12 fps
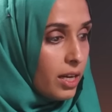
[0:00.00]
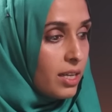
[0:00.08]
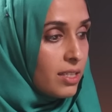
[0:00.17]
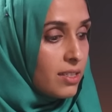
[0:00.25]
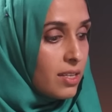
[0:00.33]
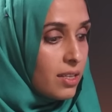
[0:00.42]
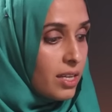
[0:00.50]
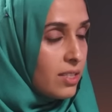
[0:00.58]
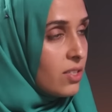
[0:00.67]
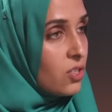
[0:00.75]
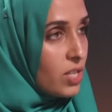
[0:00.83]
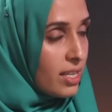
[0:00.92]
It's, it
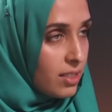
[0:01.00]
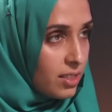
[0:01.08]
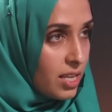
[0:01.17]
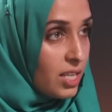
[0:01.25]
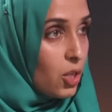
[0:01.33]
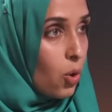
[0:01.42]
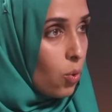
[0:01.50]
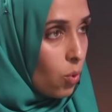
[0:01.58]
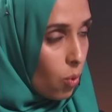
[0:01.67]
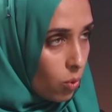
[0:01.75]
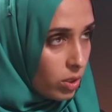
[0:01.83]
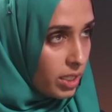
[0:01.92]
suggests that the
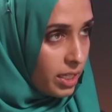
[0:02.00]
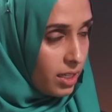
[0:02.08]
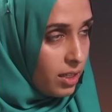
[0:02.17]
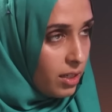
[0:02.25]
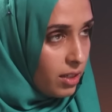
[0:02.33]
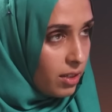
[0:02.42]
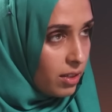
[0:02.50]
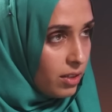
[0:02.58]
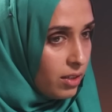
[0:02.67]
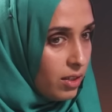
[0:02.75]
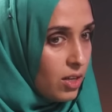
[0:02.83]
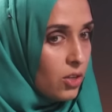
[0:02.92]
only
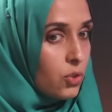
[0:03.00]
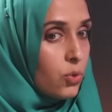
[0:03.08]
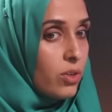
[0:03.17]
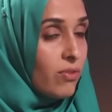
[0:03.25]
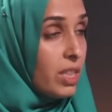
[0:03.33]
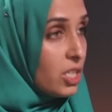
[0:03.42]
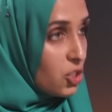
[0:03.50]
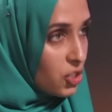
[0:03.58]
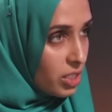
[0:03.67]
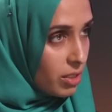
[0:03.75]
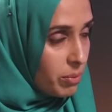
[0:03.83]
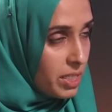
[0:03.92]
sort of
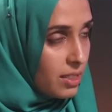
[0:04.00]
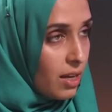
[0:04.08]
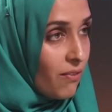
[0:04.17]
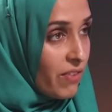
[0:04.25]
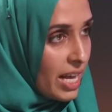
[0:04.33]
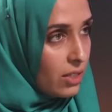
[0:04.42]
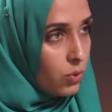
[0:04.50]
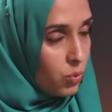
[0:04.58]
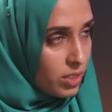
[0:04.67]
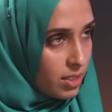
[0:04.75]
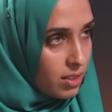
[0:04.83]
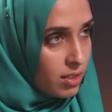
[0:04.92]
legitimate value
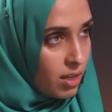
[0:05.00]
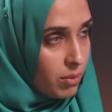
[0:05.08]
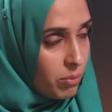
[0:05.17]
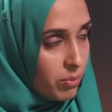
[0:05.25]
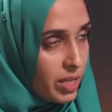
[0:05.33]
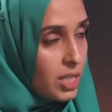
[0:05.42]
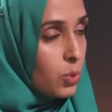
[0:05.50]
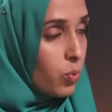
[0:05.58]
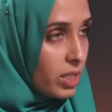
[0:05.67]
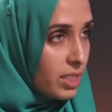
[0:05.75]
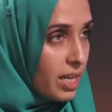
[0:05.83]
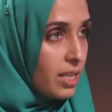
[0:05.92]
system is
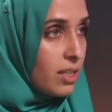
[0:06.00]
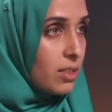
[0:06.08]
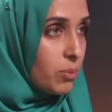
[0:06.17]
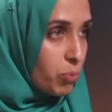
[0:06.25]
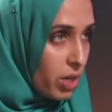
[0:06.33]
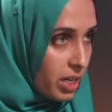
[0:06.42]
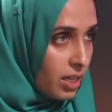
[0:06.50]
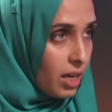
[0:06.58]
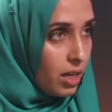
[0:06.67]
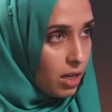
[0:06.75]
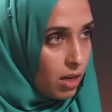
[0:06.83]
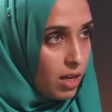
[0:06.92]
one that is
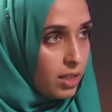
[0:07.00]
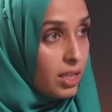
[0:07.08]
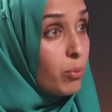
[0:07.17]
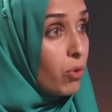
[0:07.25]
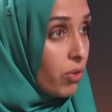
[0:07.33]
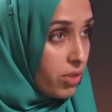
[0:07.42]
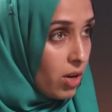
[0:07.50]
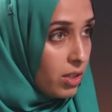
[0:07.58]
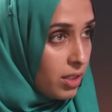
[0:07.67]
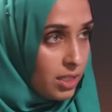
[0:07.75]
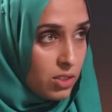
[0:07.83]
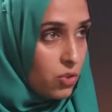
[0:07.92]
predicated on liberal
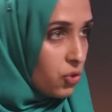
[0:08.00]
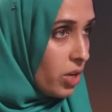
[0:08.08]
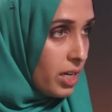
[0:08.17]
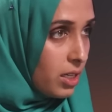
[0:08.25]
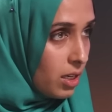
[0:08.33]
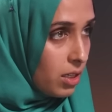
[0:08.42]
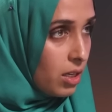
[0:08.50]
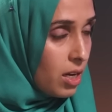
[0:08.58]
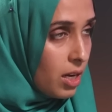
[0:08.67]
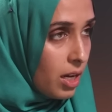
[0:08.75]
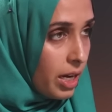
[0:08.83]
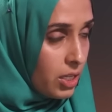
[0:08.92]
thought that's enshrined in,
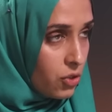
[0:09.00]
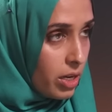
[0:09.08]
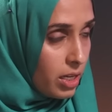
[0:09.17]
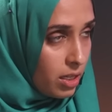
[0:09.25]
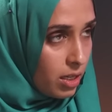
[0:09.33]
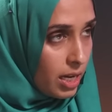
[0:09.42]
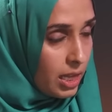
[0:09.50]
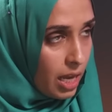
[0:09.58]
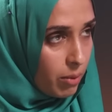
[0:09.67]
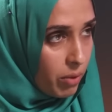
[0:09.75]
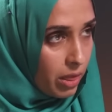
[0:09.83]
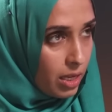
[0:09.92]
in, in
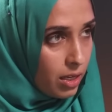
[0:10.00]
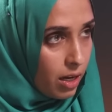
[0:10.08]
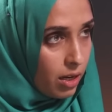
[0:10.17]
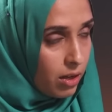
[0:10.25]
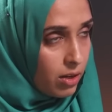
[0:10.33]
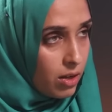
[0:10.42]
Enlightenment thinking.